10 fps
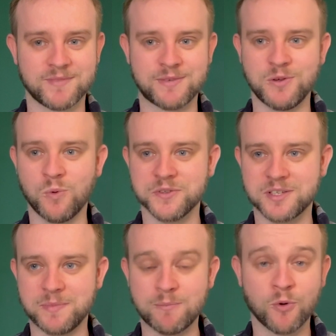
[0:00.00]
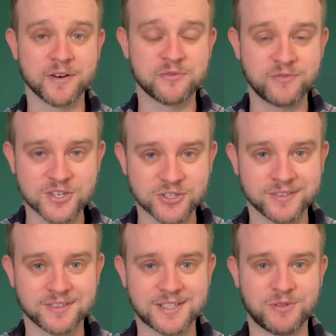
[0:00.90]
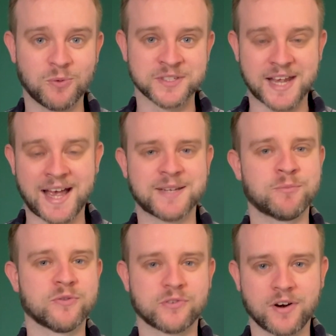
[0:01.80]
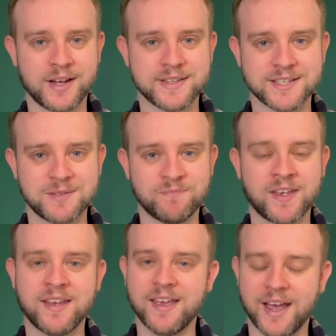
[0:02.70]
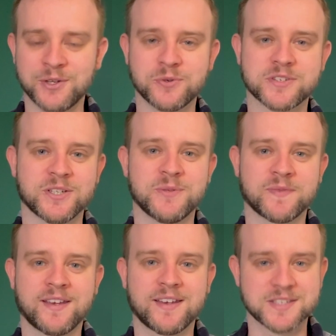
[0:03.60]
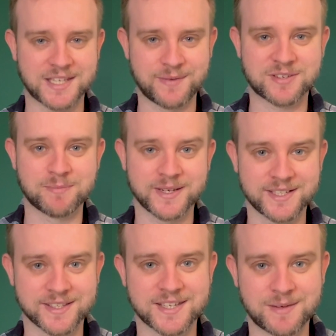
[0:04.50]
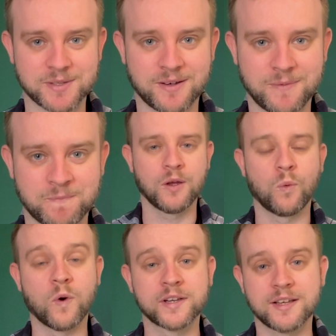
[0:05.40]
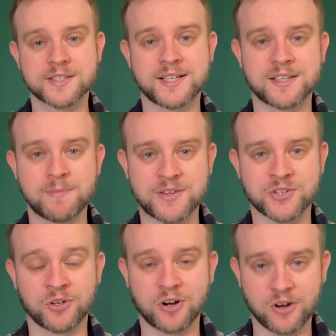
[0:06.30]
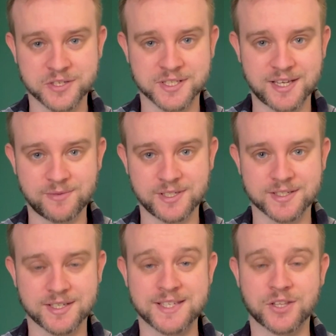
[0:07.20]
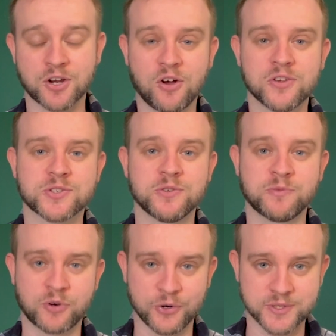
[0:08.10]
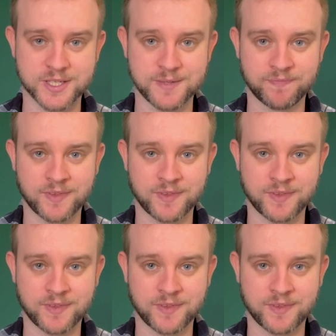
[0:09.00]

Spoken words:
if you want to be more efficient, if you want to add more variety, and also save some money at the same time. One last thing to mention on cost savings is the cost of protein.